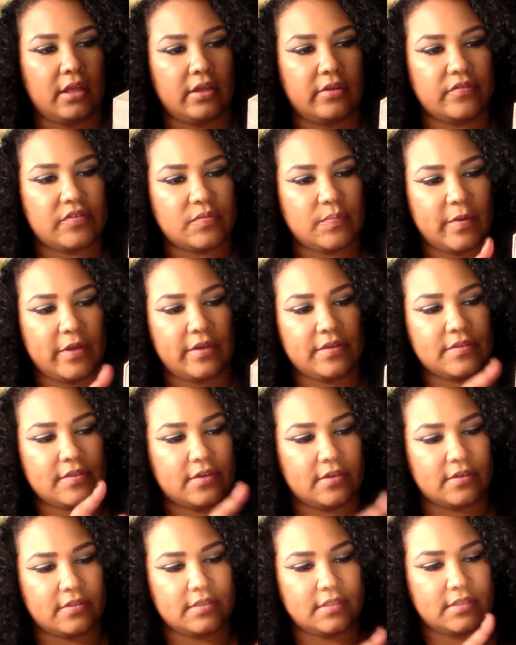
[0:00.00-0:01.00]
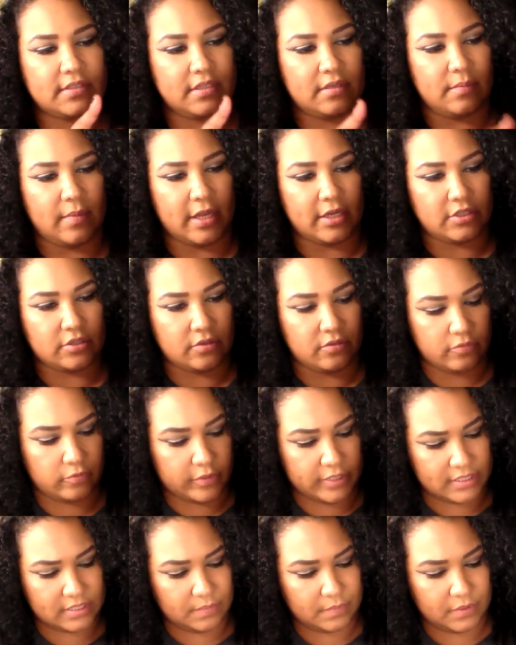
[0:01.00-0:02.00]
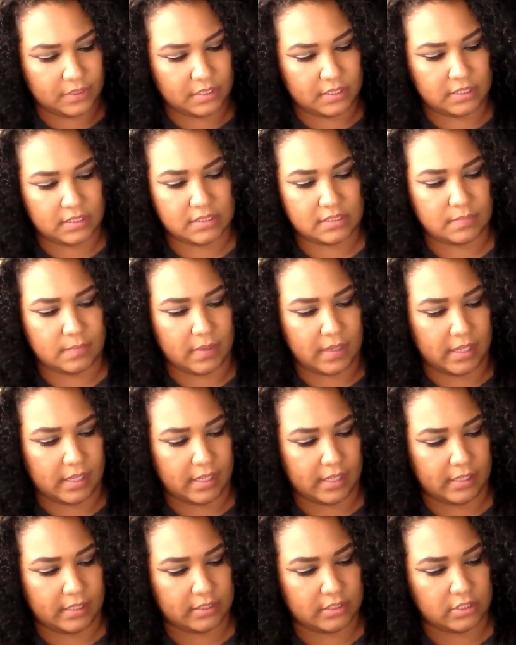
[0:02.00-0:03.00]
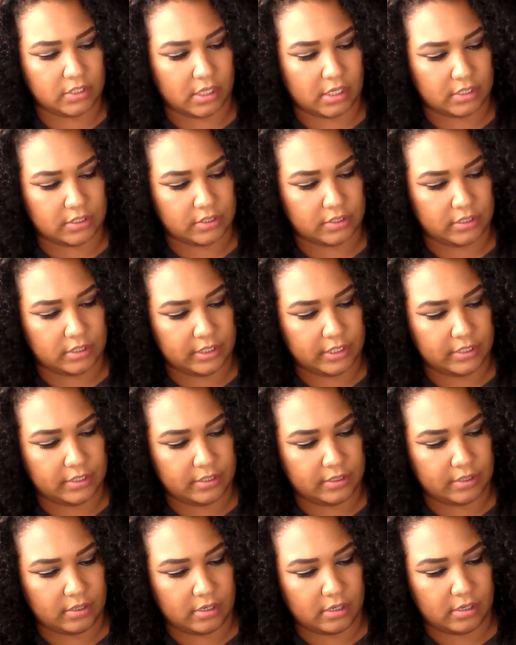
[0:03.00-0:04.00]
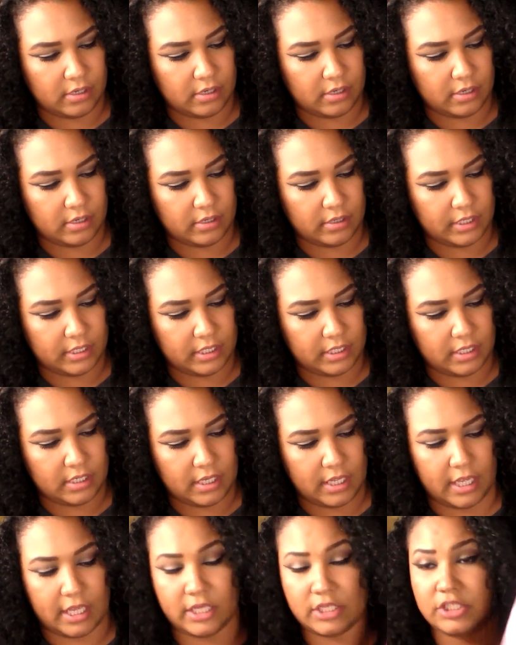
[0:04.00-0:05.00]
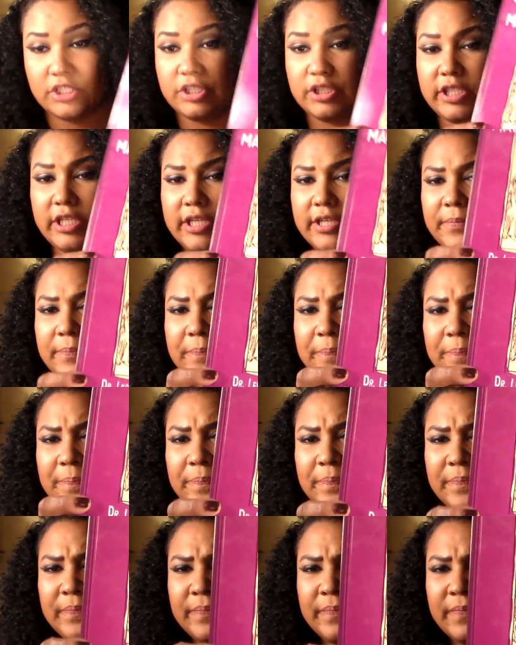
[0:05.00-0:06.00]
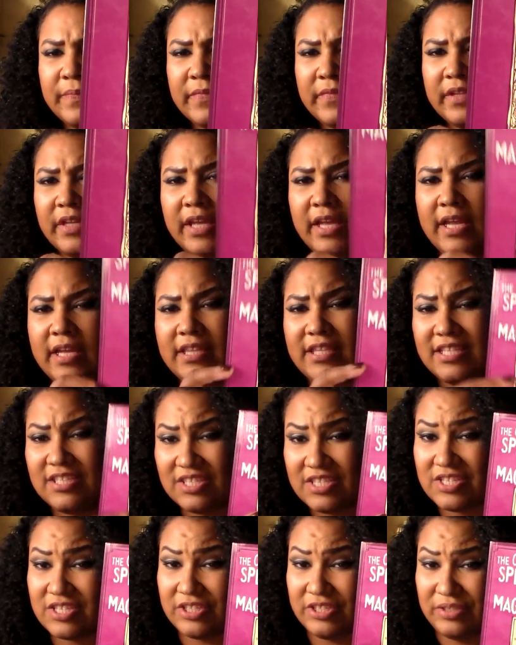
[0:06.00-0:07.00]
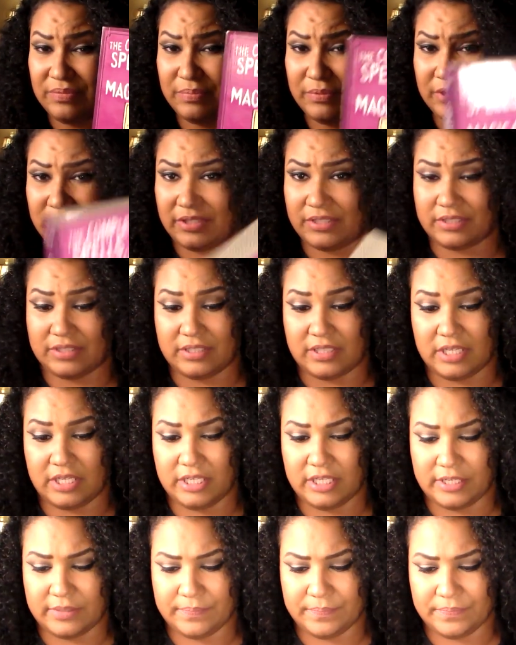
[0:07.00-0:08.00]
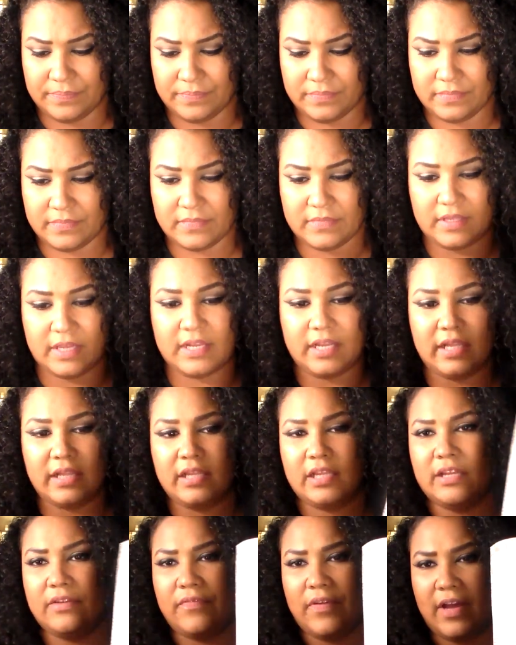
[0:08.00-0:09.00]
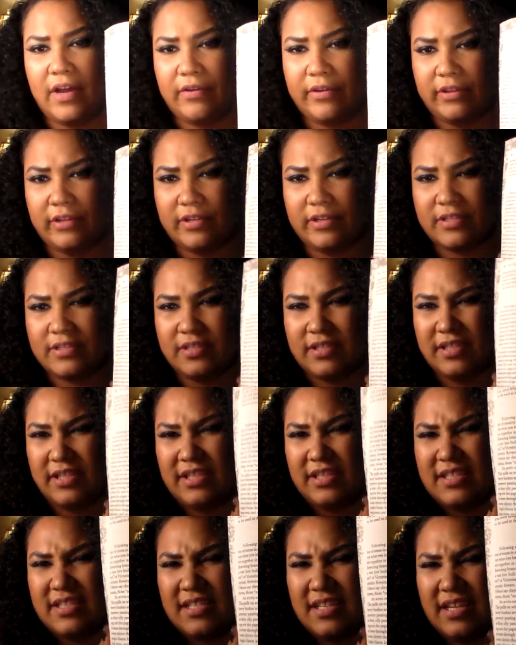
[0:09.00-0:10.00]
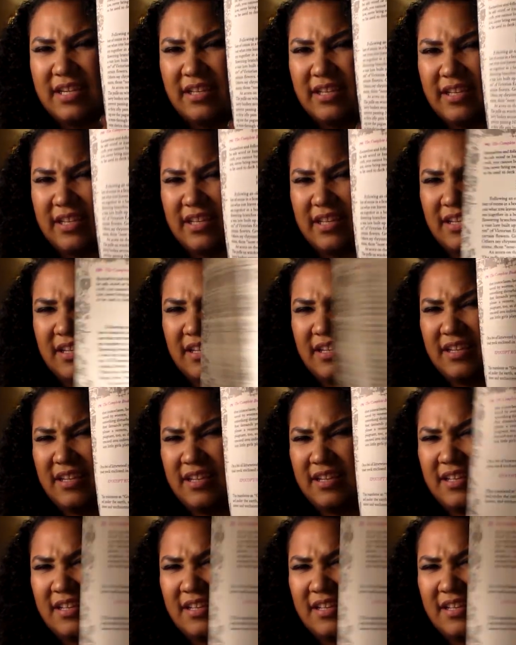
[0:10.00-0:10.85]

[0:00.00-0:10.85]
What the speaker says: of Spells, Curses, and Magical Recipes by Dr. Leonard R. N. Ashley. This is a good book, and I love how it looks on the inside. Look at that.